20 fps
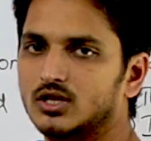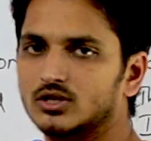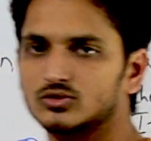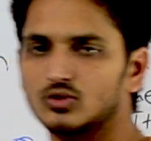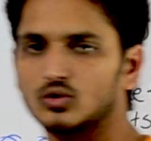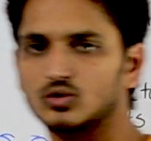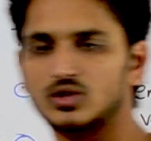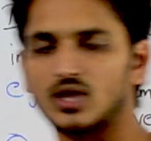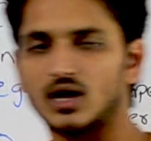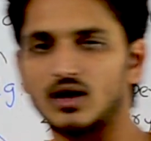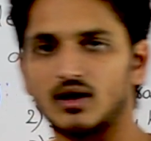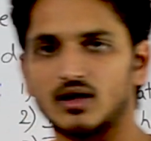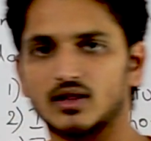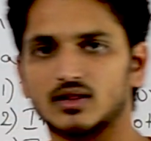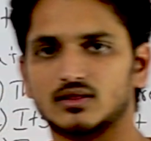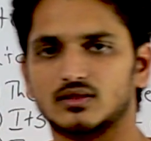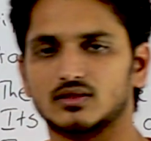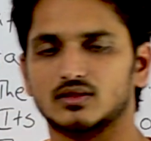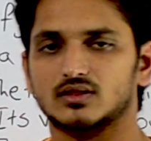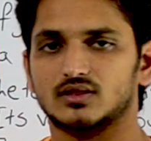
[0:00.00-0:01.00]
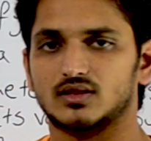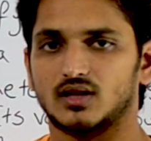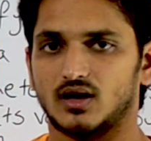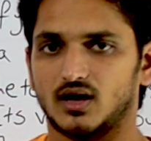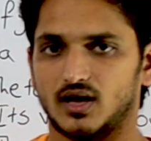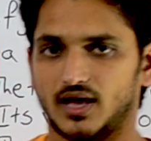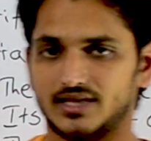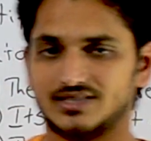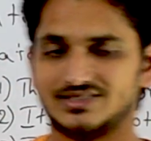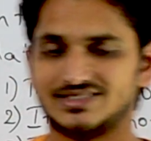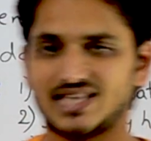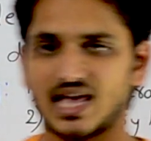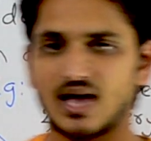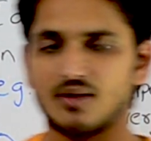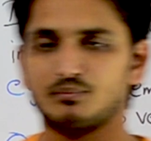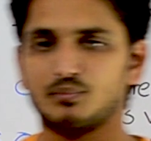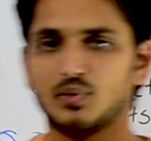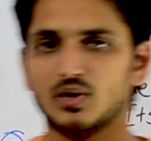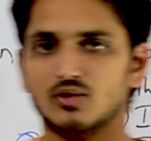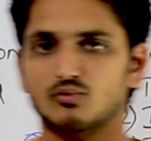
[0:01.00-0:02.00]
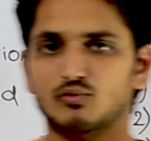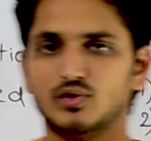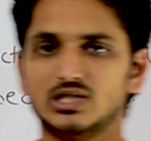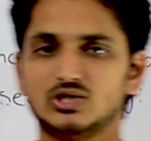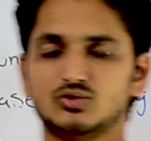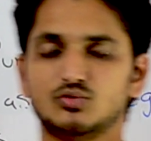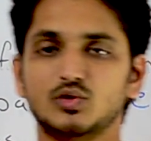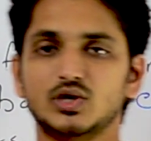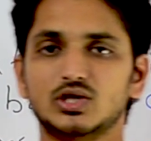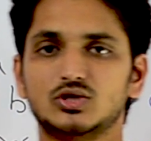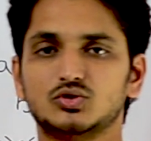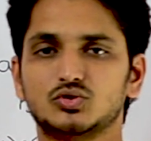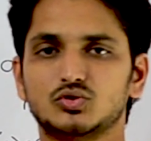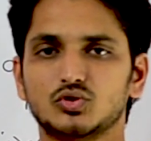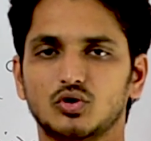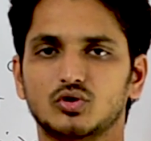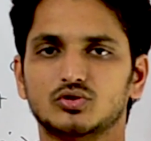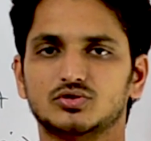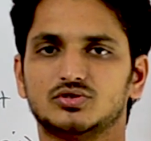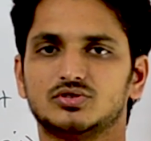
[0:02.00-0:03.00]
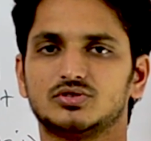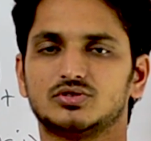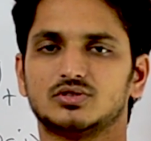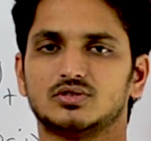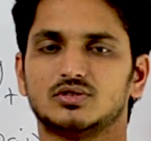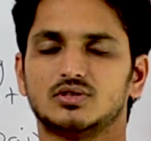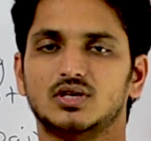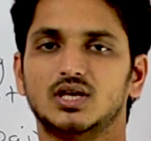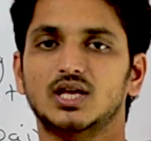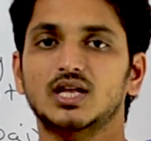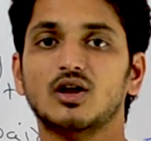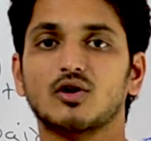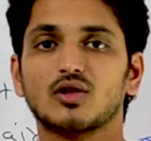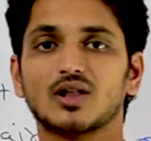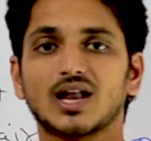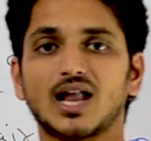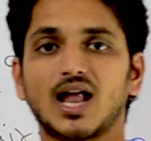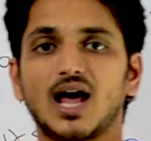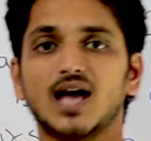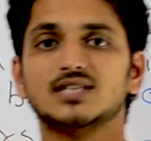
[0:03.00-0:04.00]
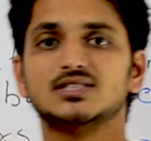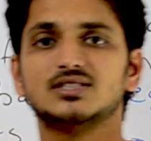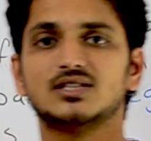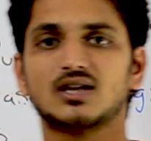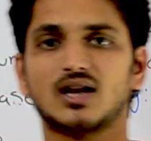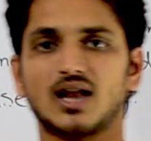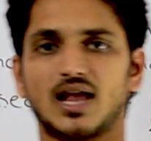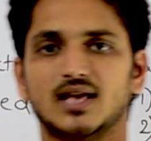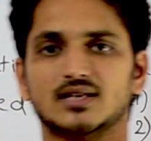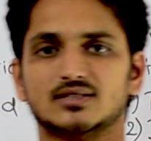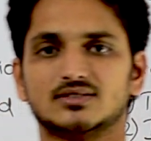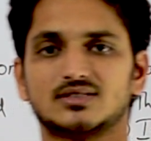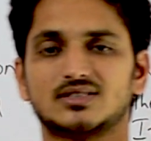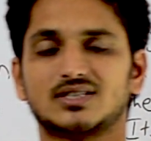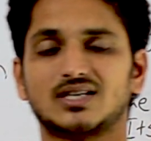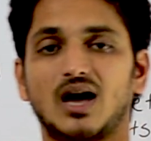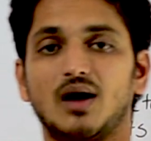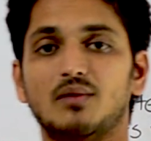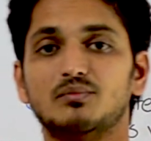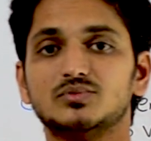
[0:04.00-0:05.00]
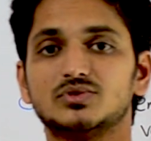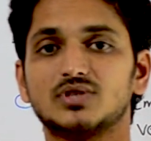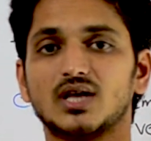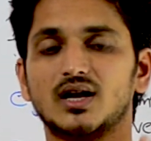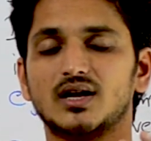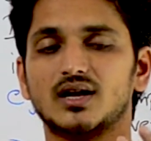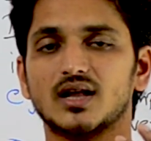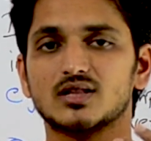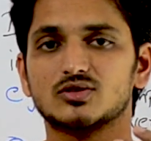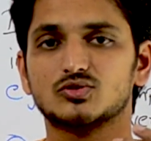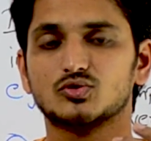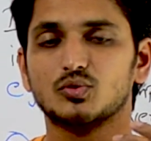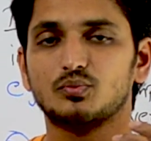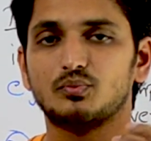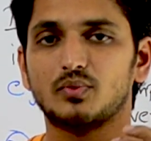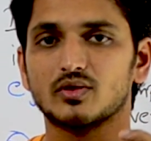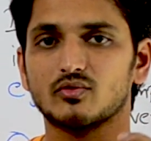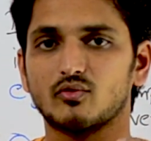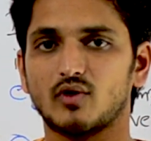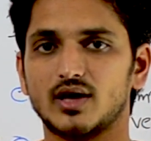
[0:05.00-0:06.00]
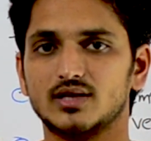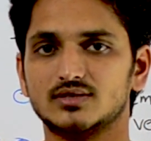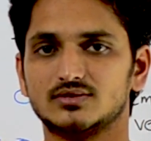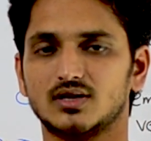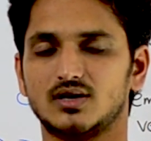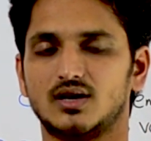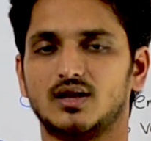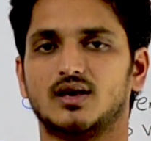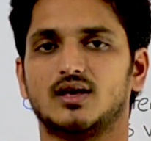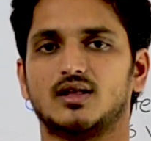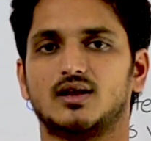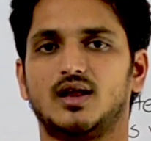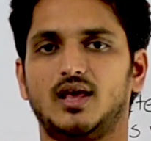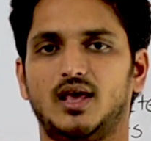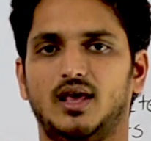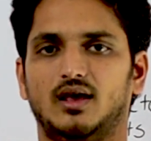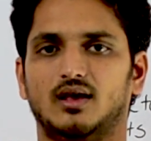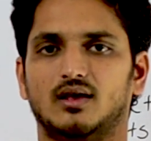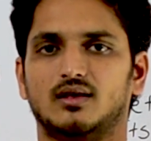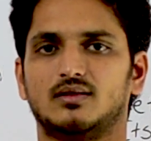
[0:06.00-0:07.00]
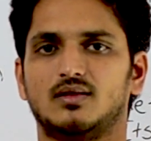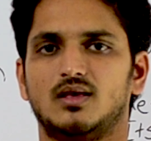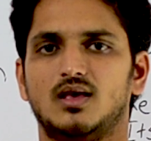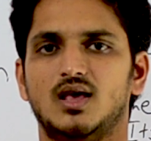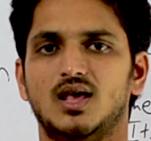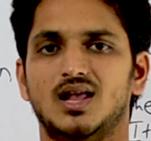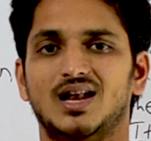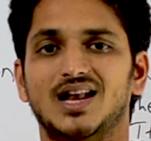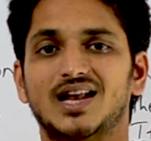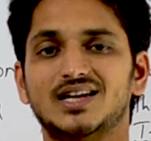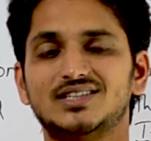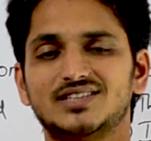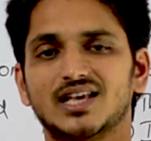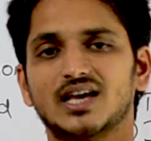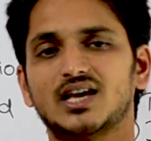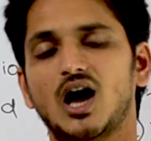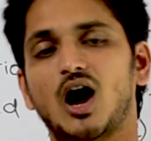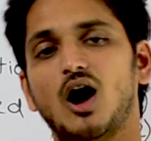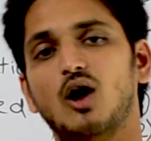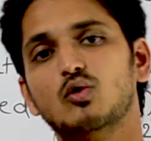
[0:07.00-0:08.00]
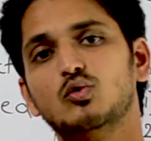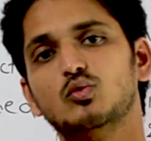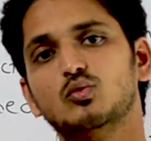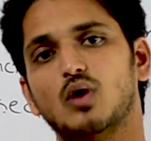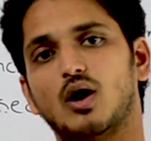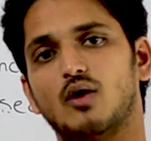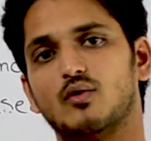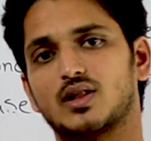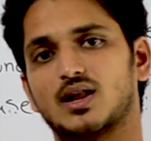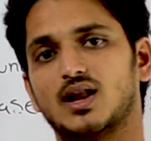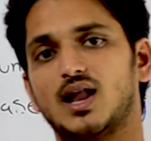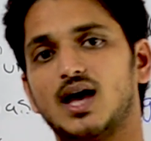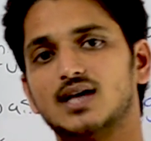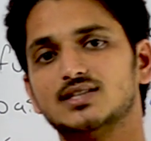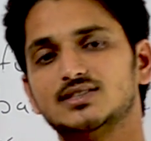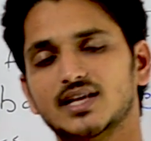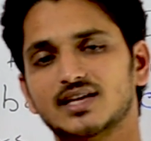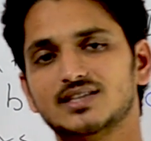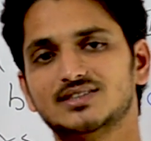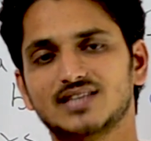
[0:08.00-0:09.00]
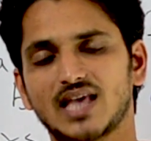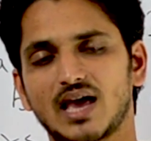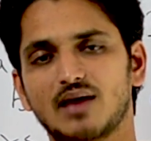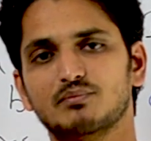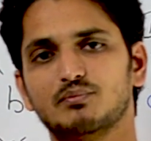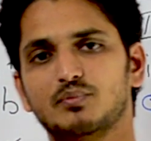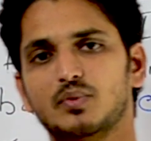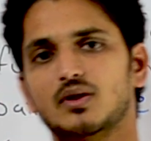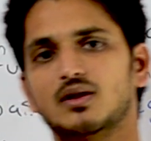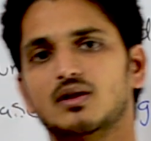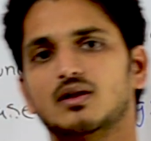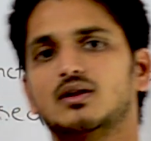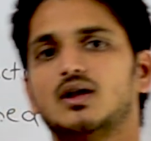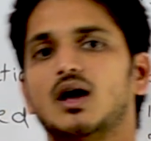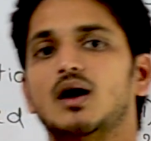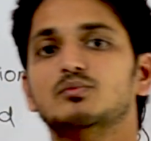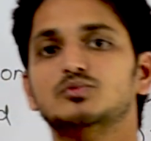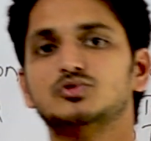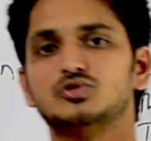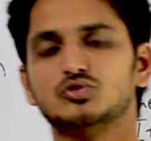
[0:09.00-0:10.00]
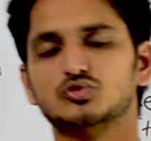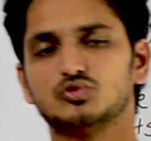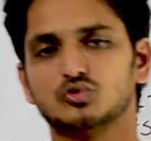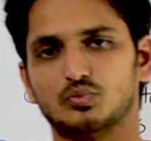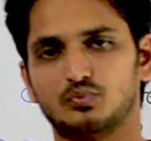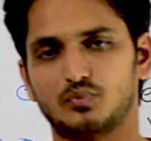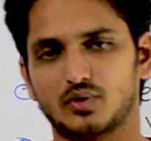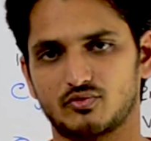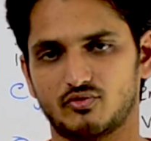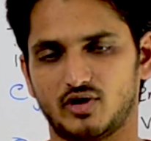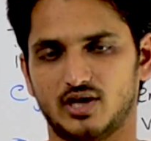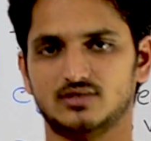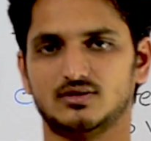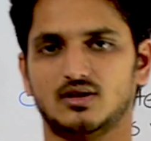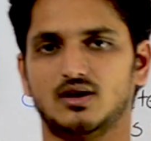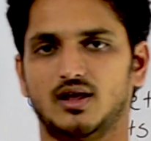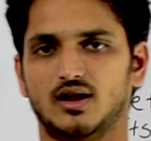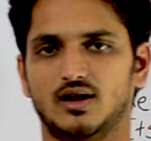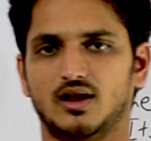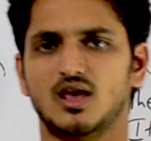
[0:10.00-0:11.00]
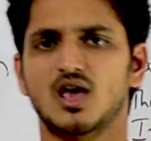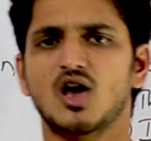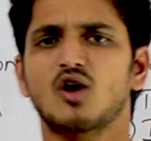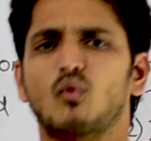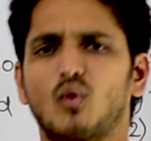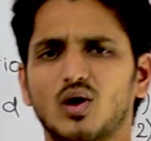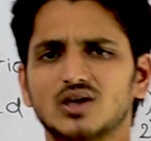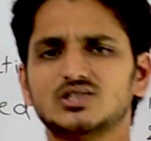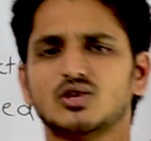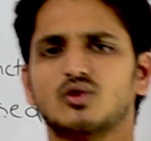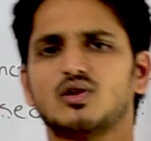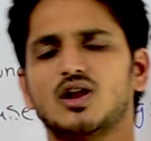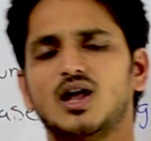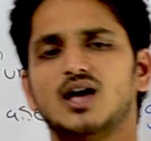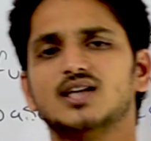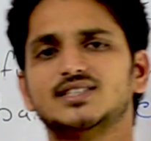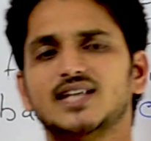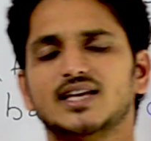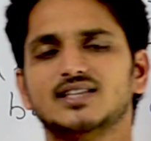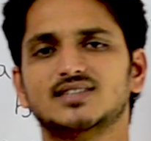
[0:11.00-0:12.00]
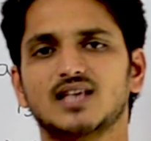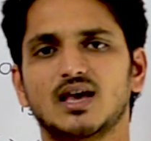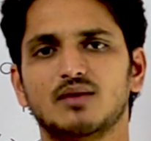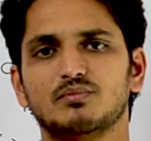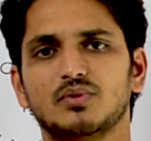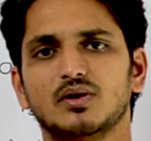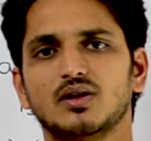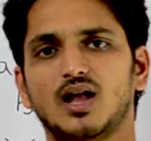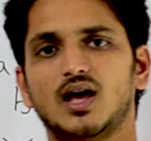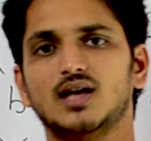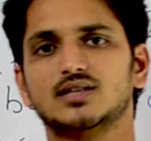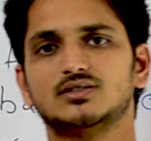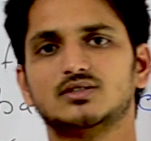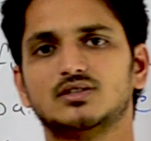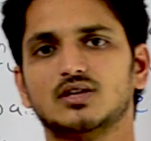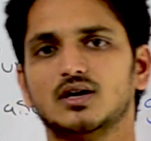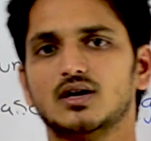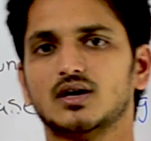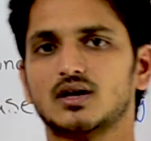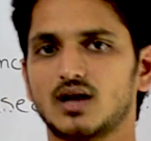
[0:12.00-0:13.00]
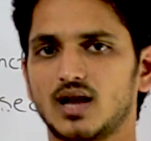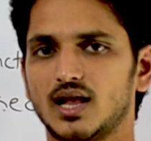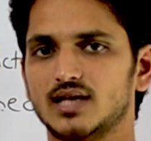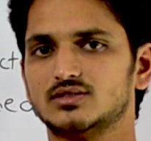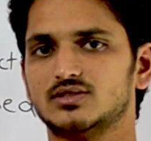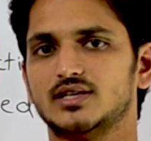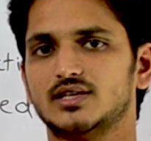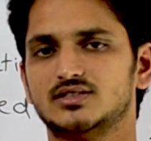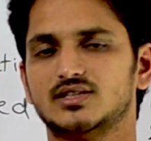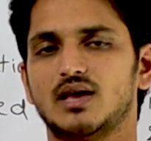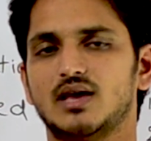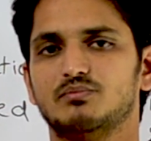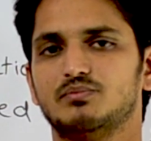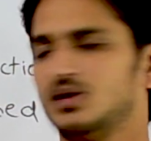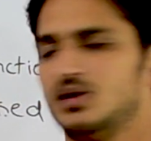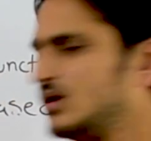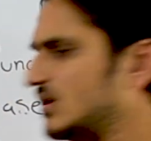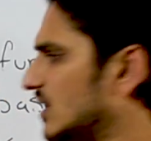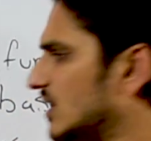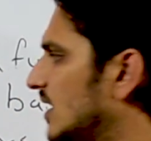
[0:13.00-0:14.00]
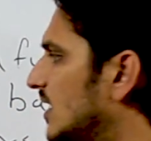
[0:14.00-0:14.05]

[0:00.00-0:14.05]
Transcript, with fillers: So the, the example which we chose in our last class comes under supervised learning. Let's check how our last example comes to supervised learning. What's our last example, last uh, class example?